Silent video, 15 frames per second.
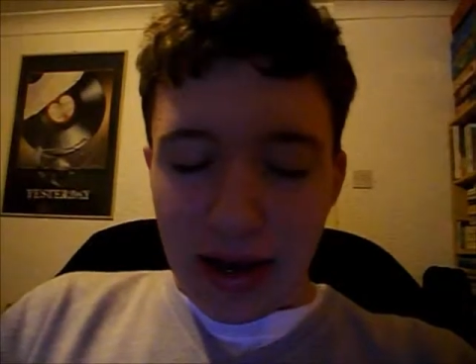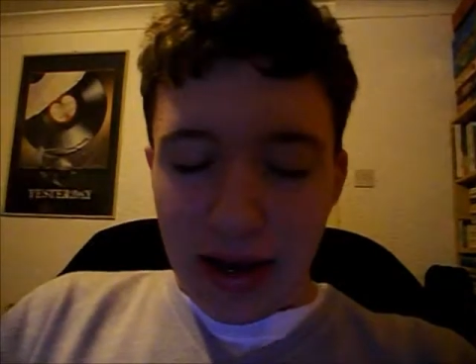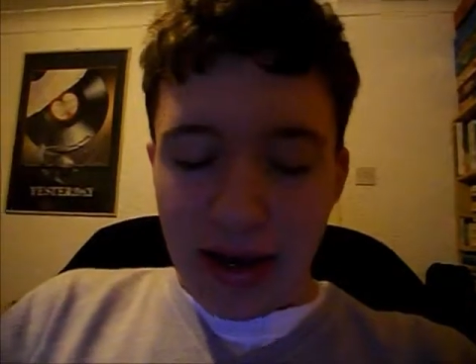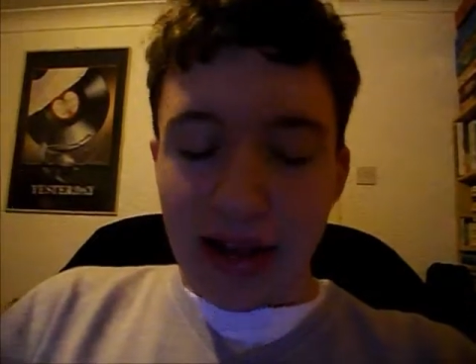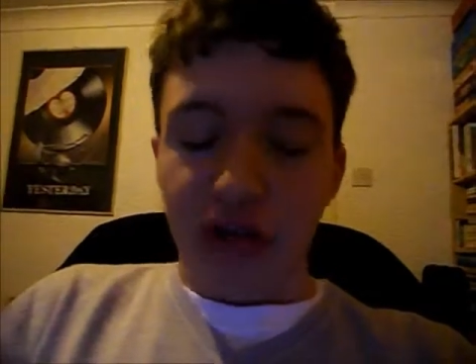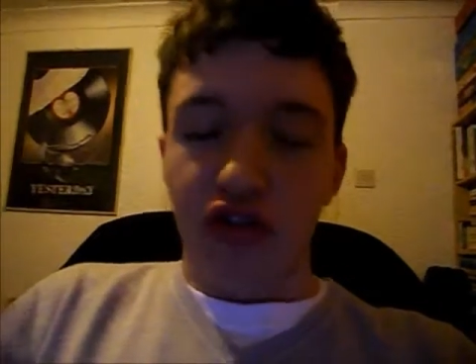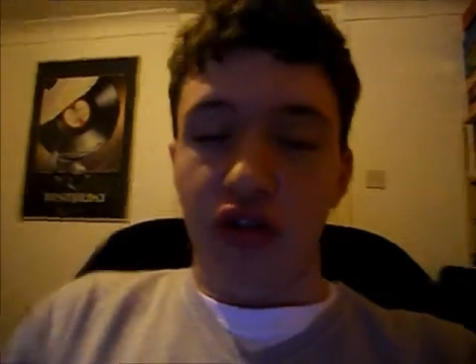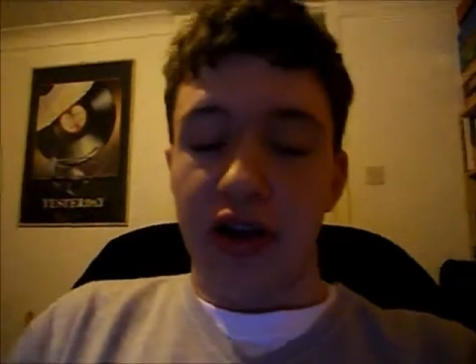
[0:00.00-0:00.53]

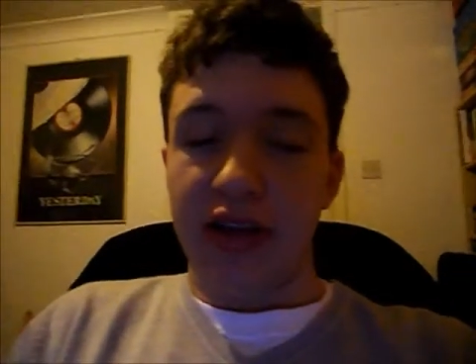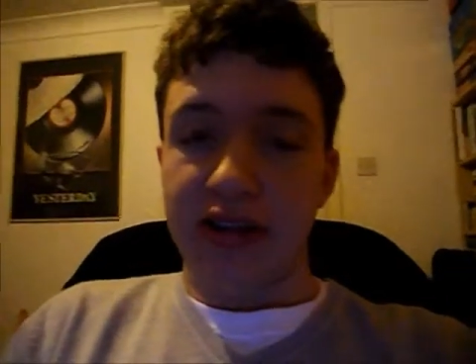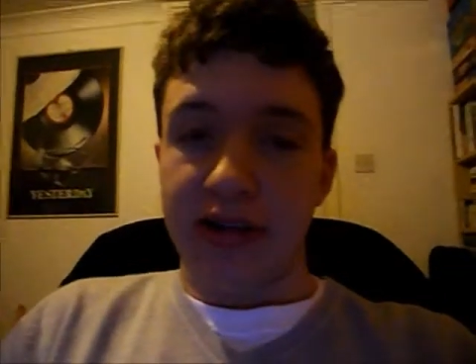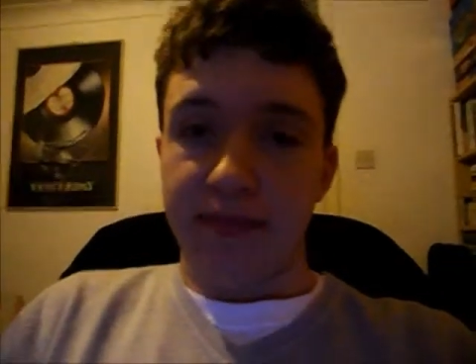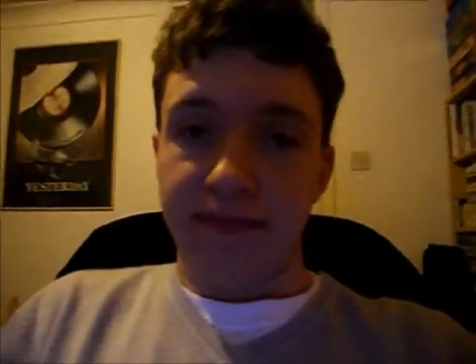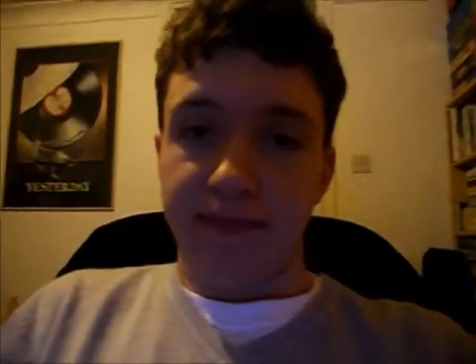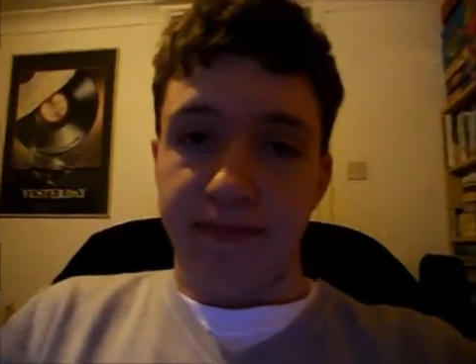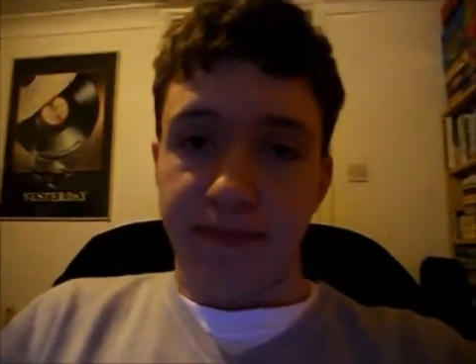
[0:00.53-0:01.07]

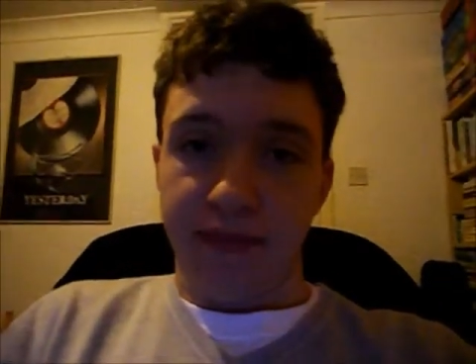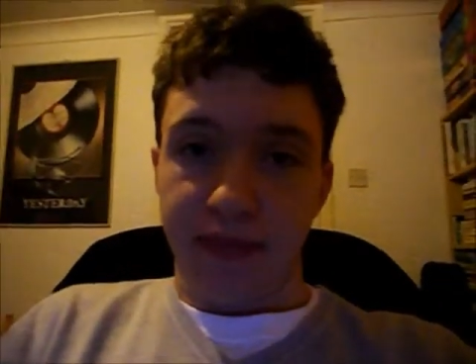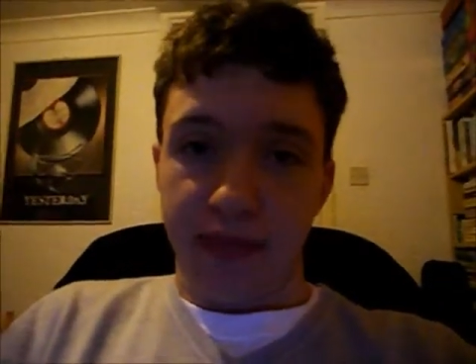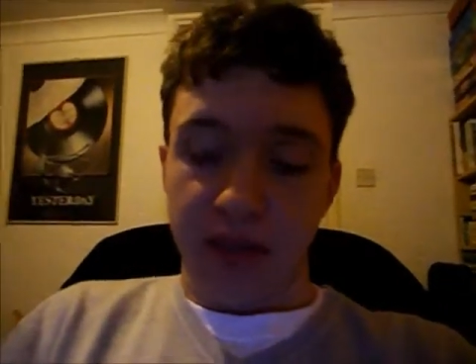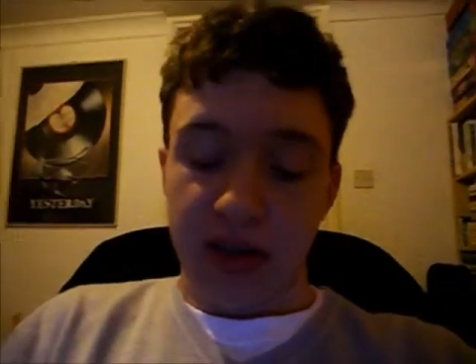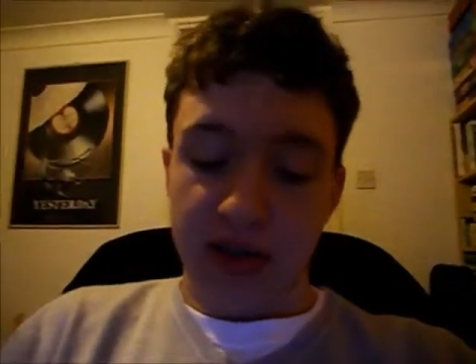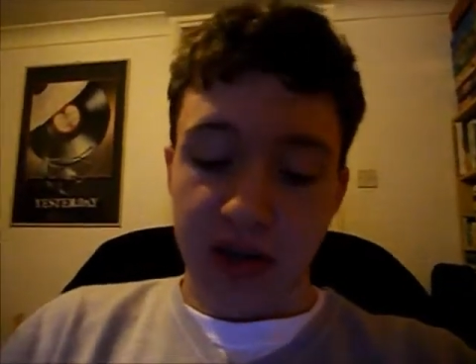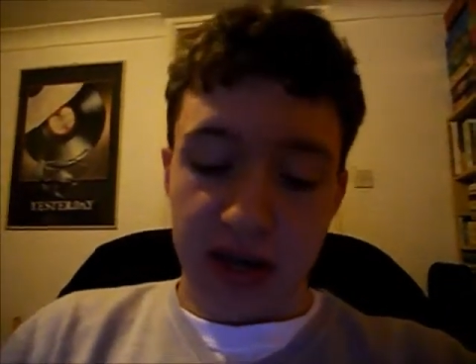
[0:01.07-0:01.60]
literalism.
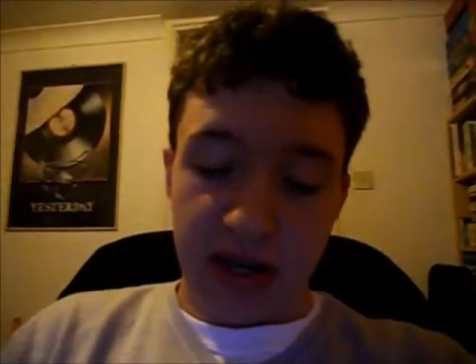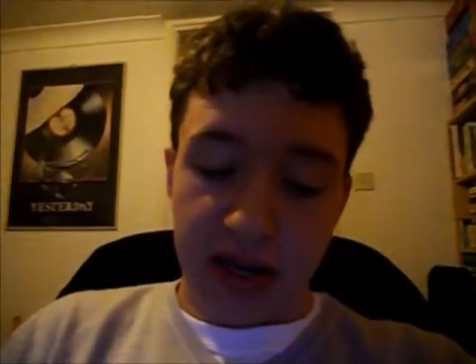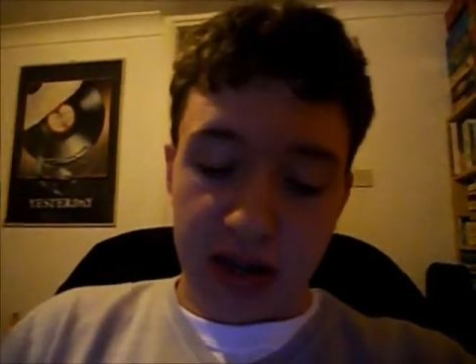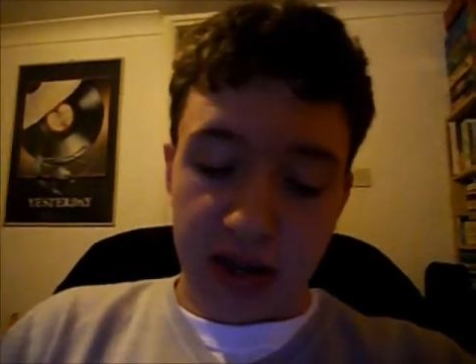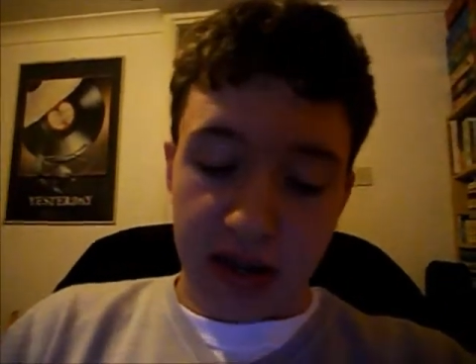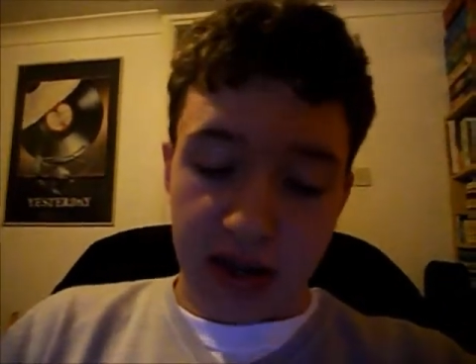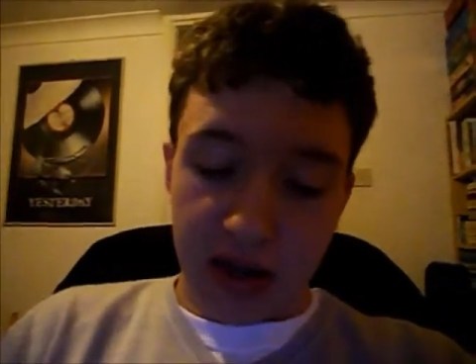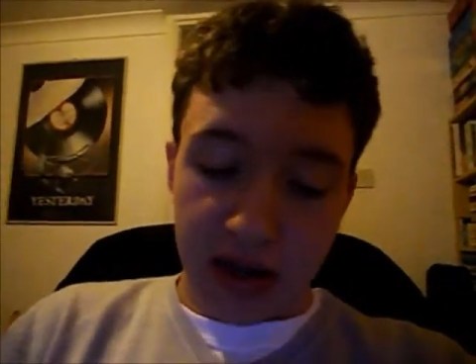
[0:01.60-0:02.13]
This idea
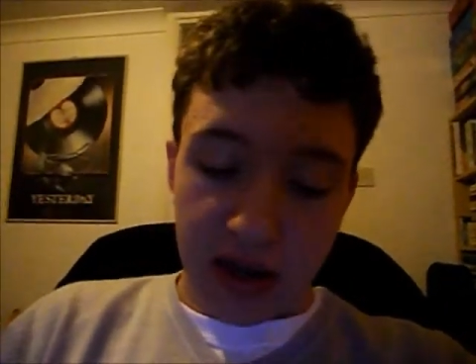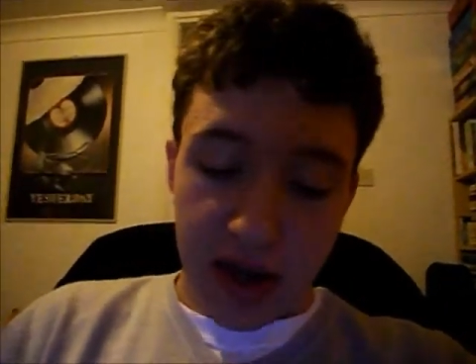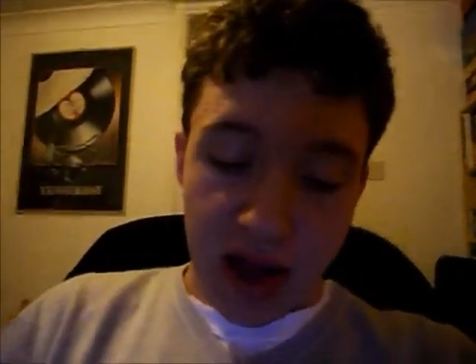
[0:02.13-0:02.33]
that